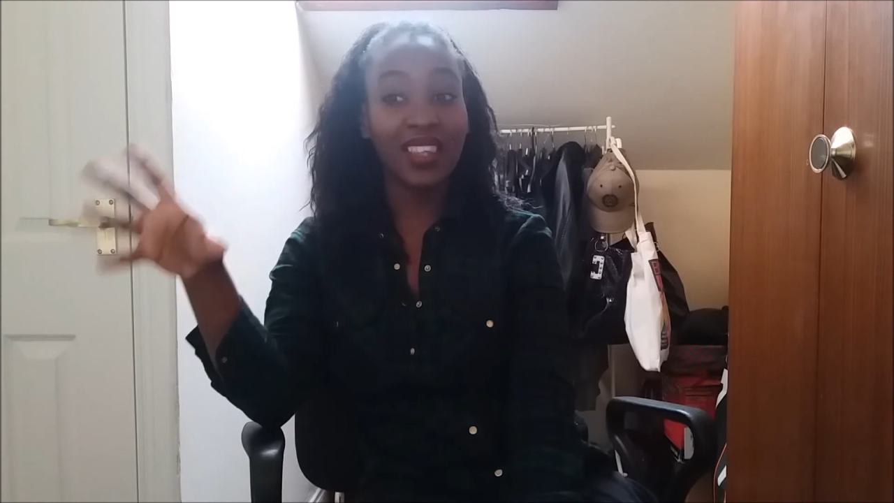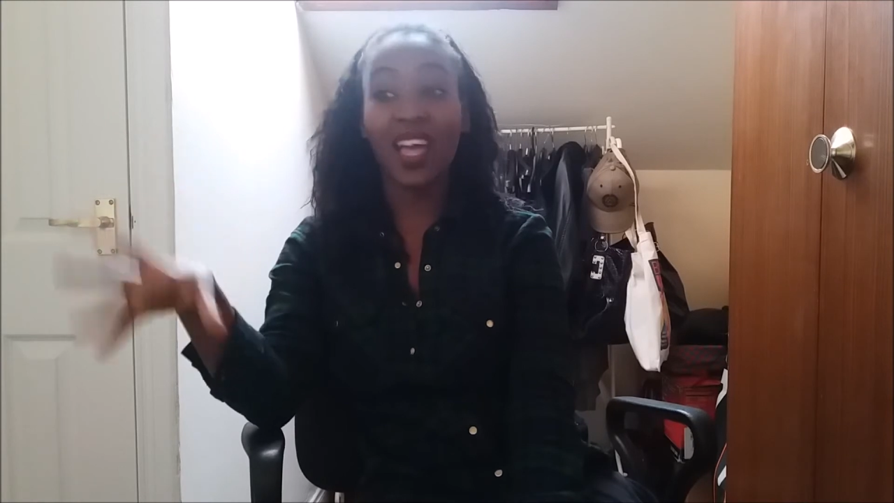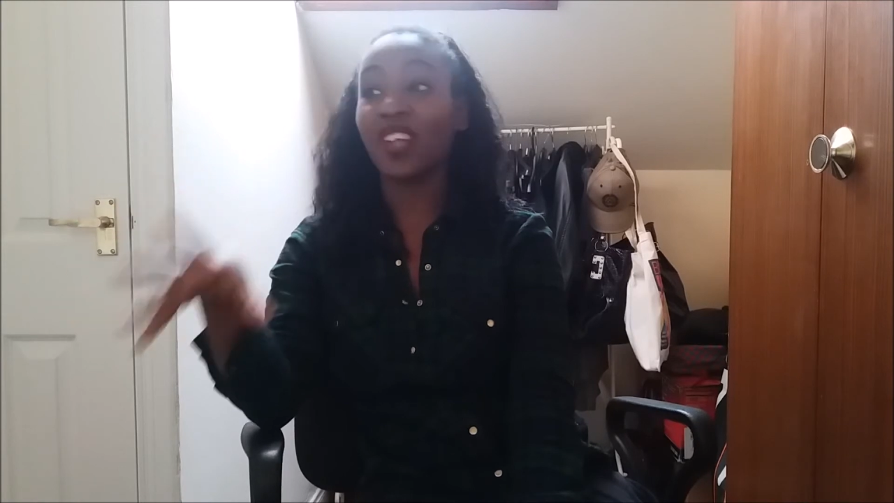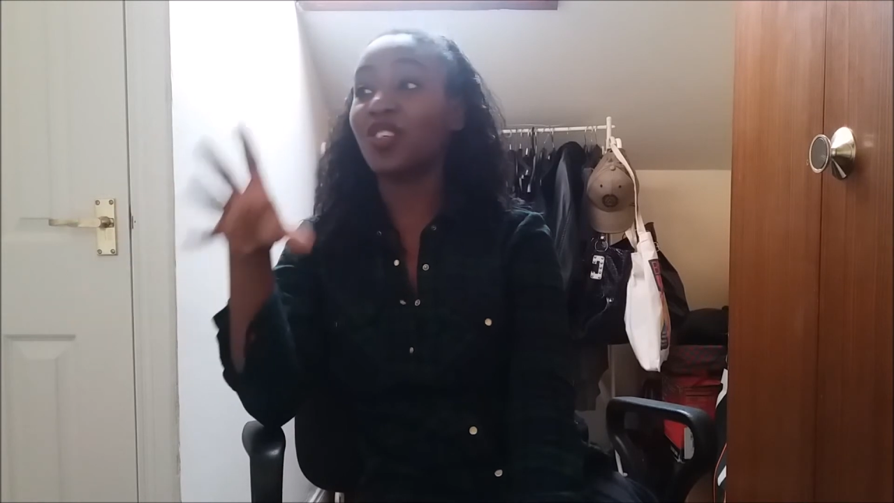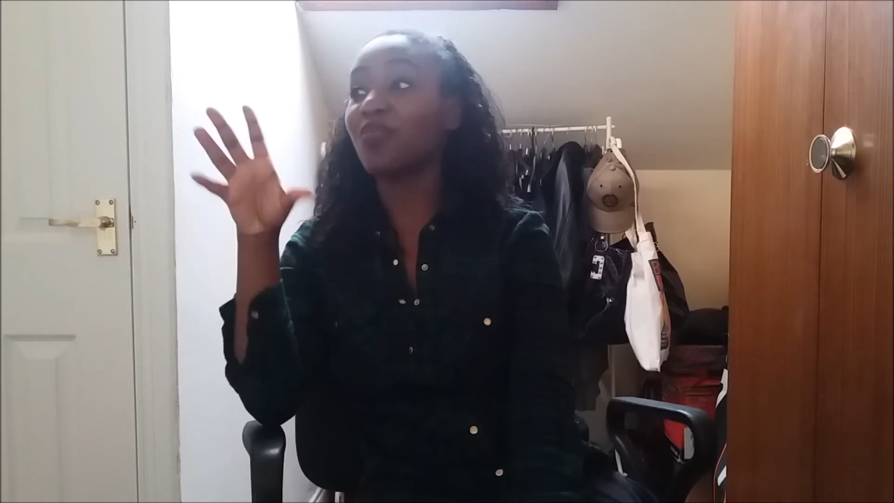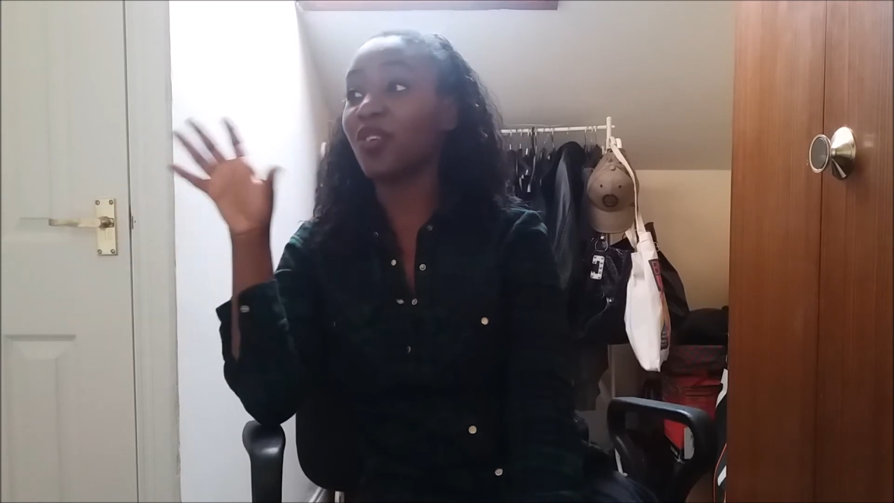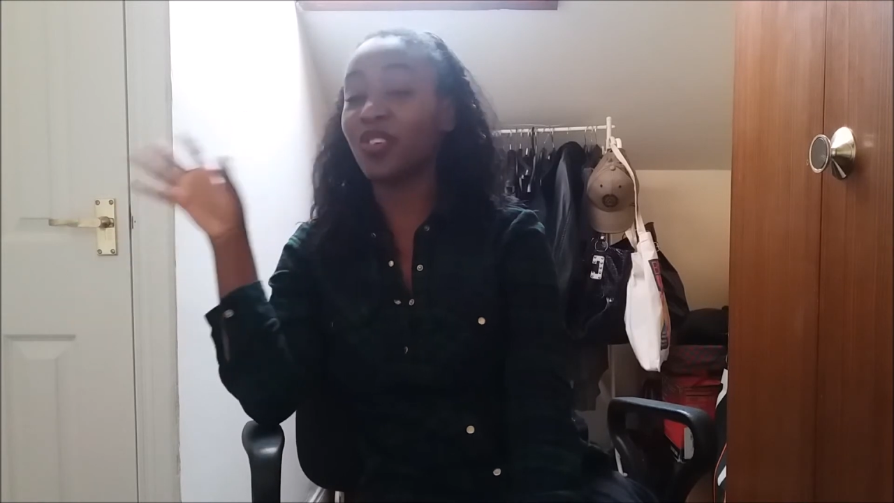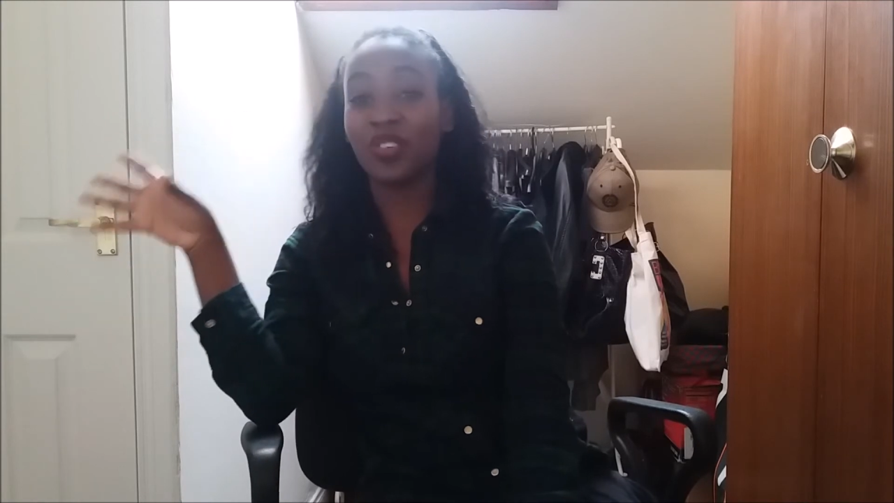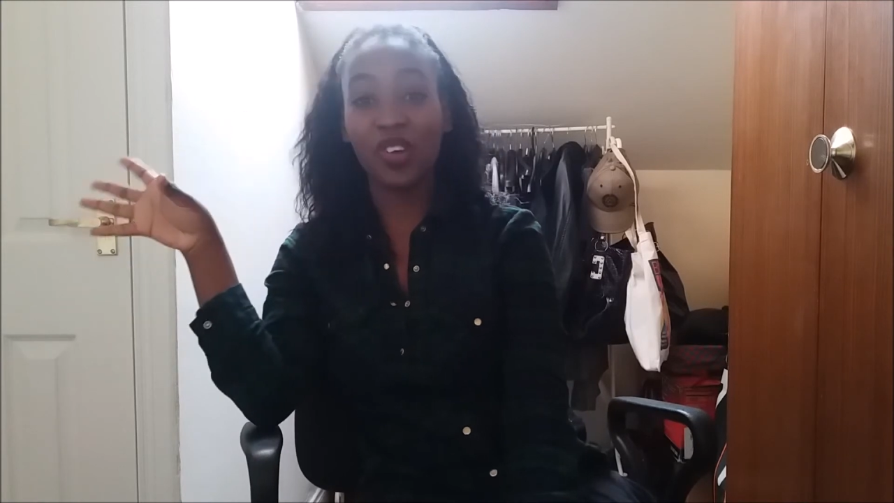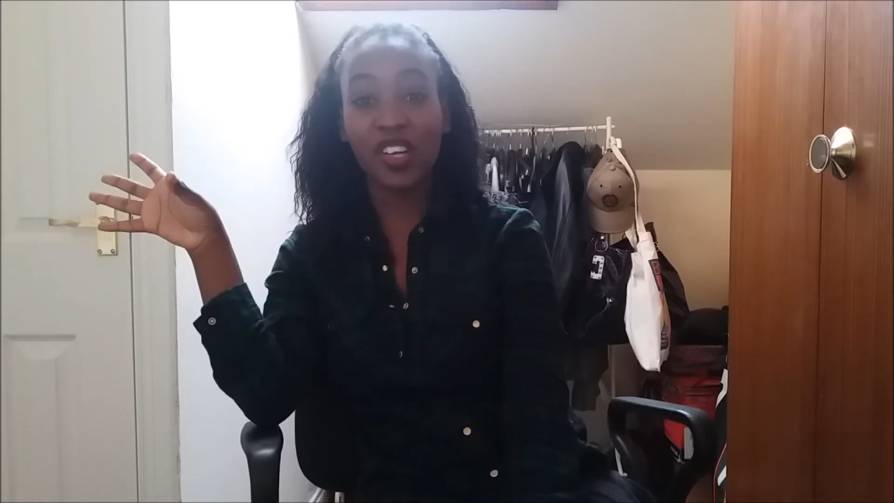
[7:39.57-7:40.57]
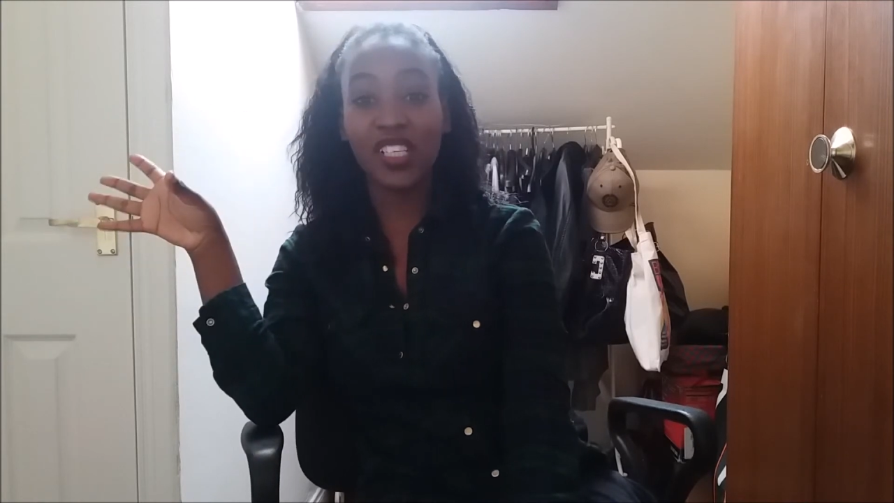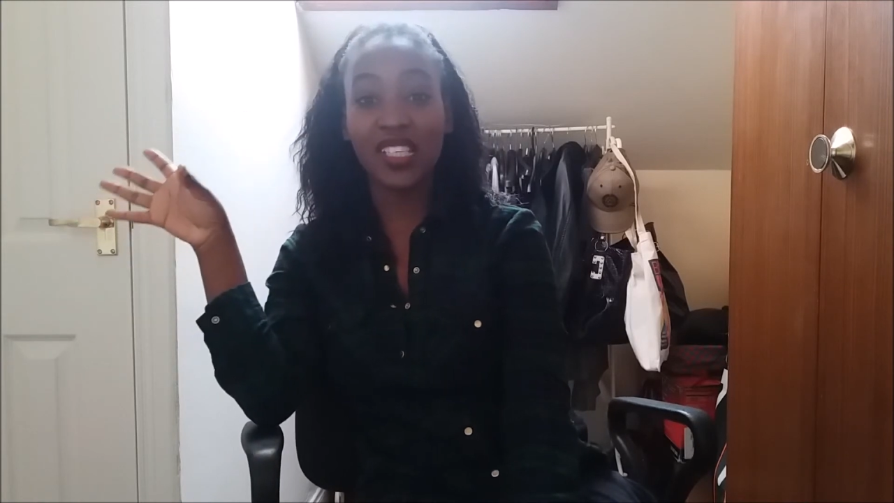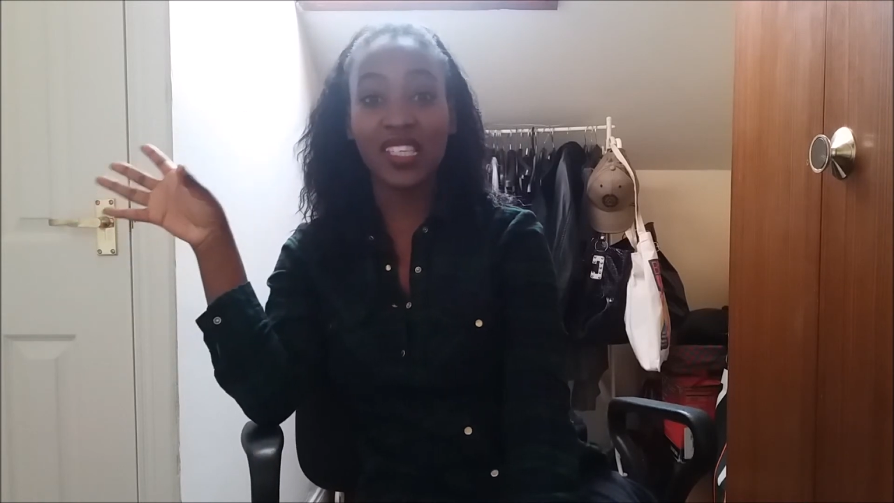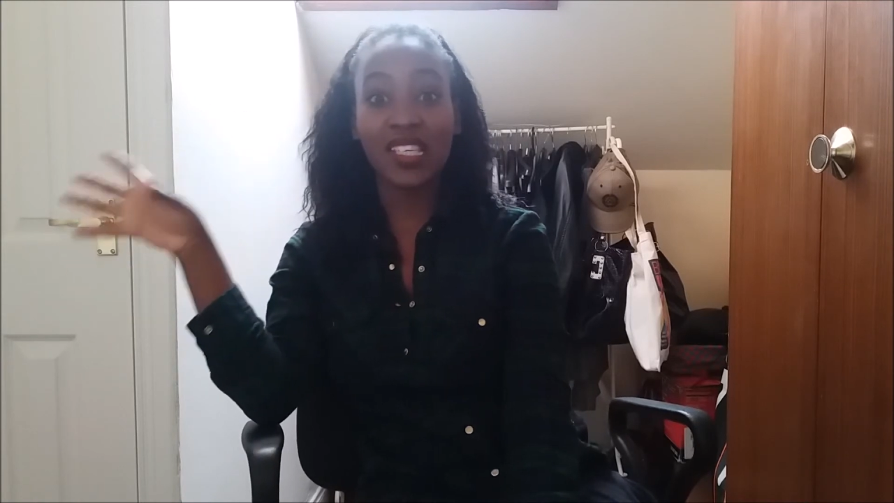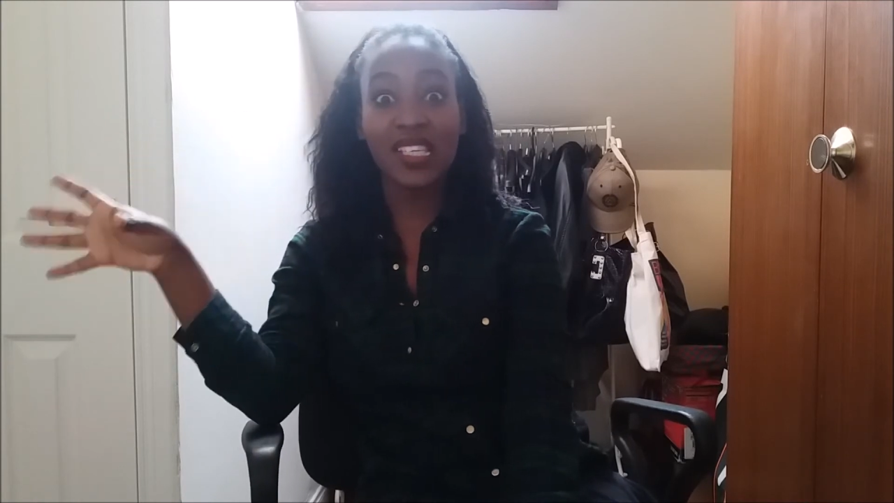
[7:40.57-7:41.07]
that Tomorrow's
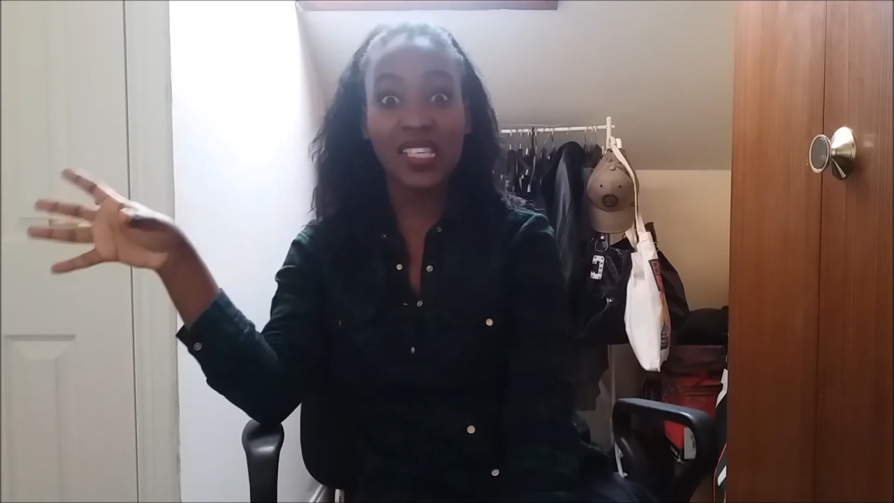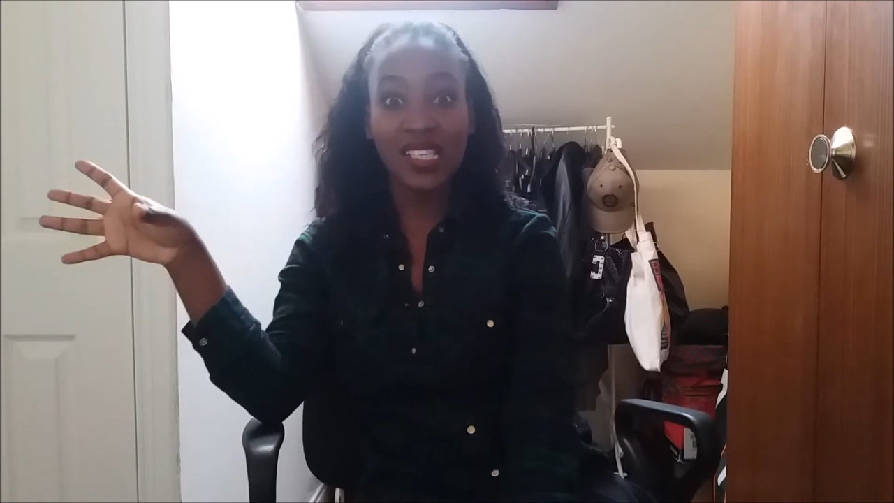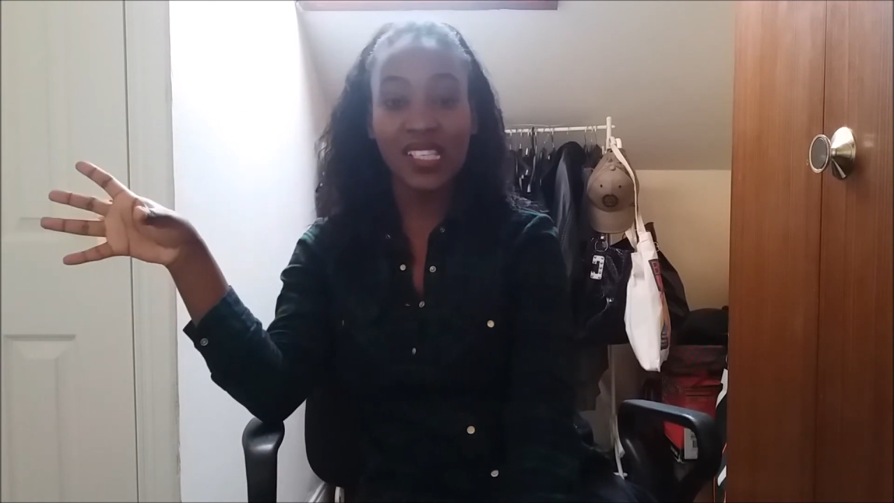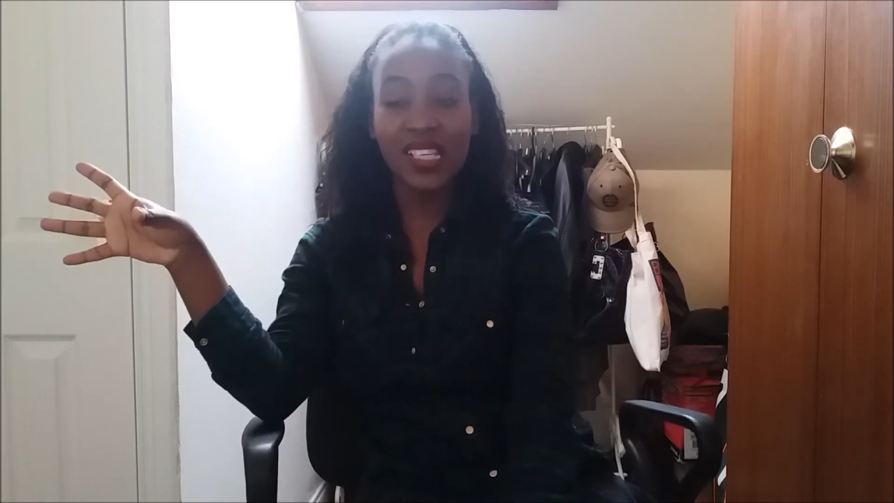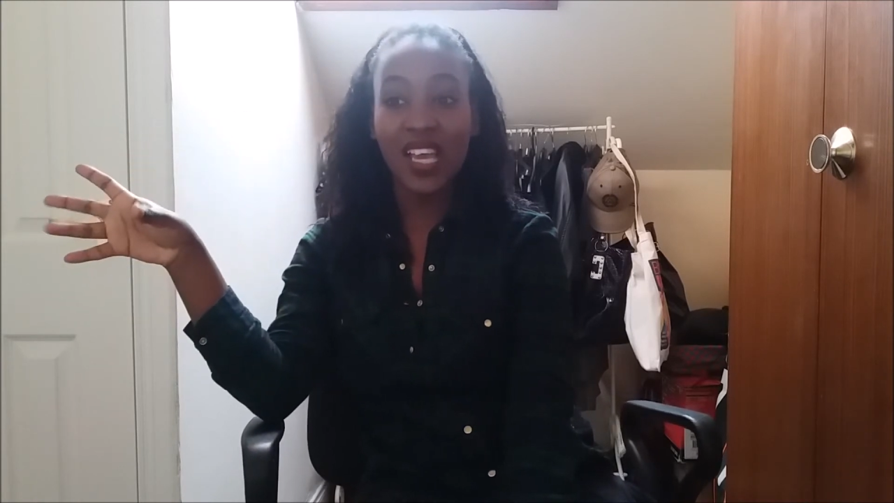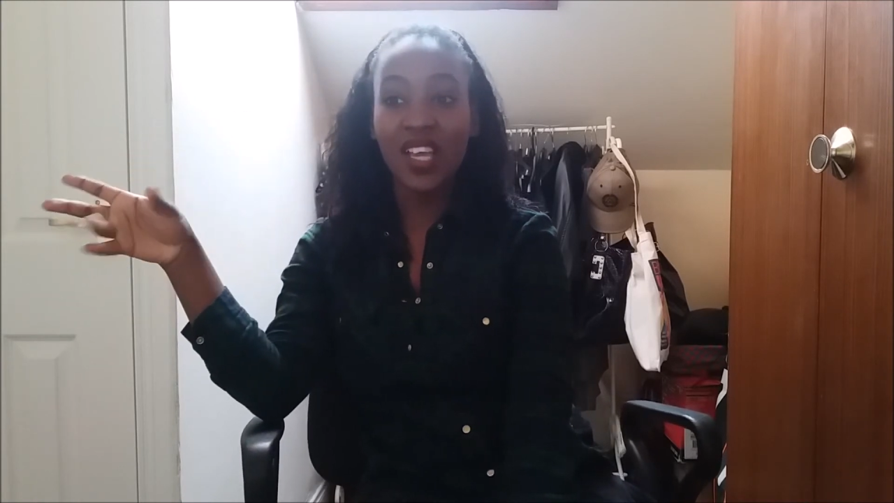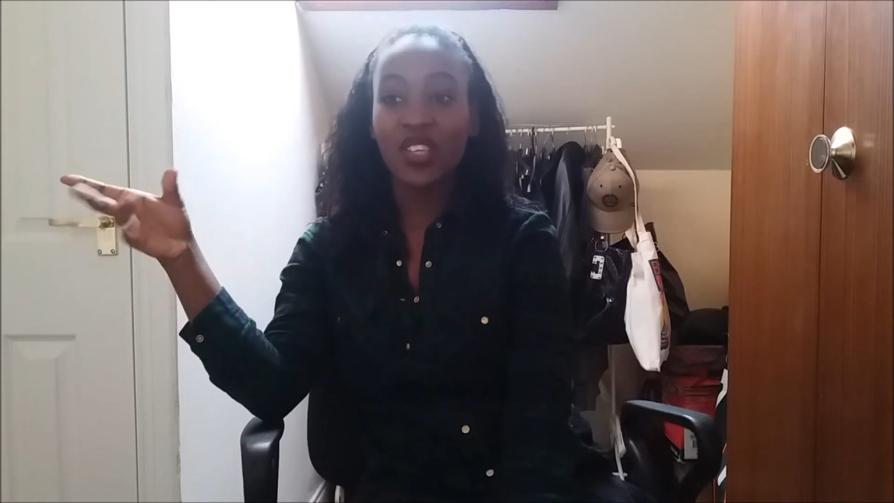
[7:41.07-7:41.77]
Doctors need.